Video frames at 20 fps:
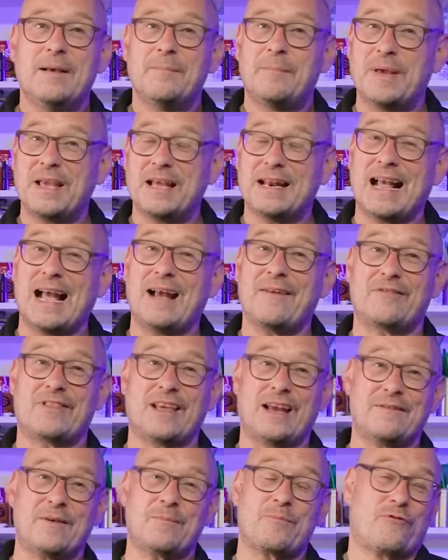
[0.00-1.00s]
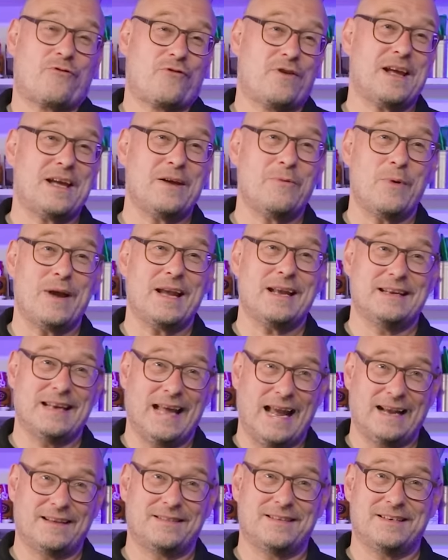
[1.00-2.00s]
but you'd have to have a pretty weak
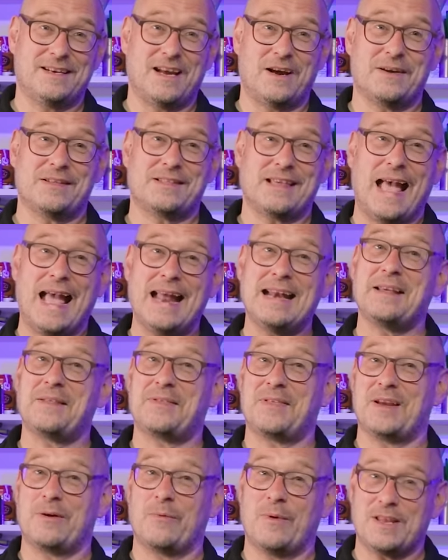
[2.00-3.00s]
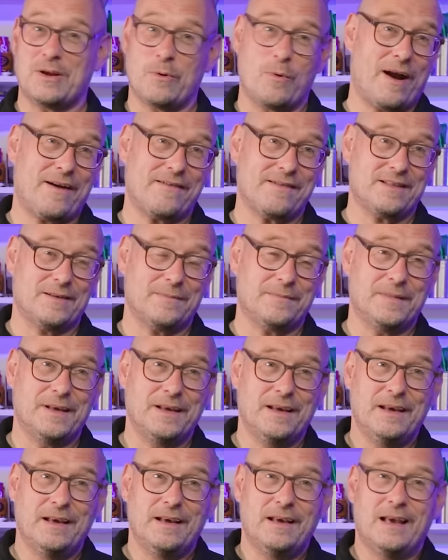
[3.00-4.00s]
neck to notice anything when you're wearing them.
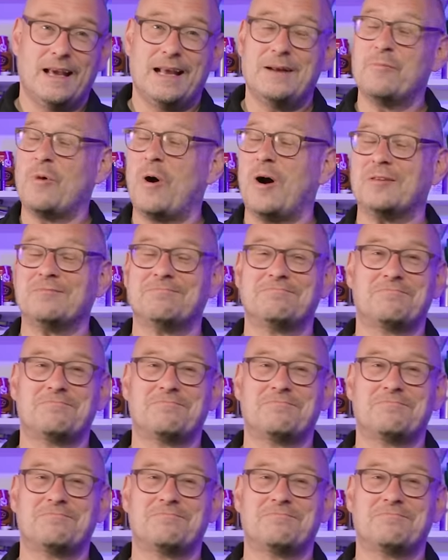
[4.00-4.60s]
In what